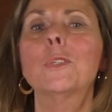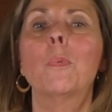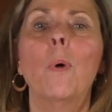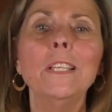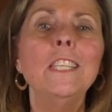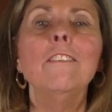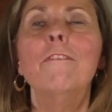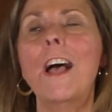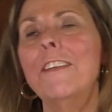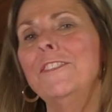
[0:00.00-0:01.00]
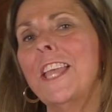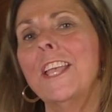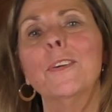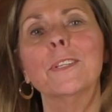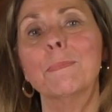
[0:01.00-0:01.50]
twenty-five day
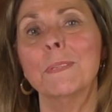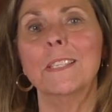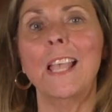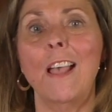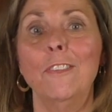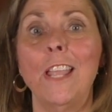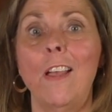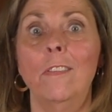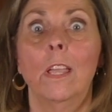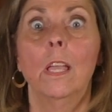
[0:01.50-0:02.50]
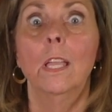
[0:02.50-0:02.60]
Christmas Countdown.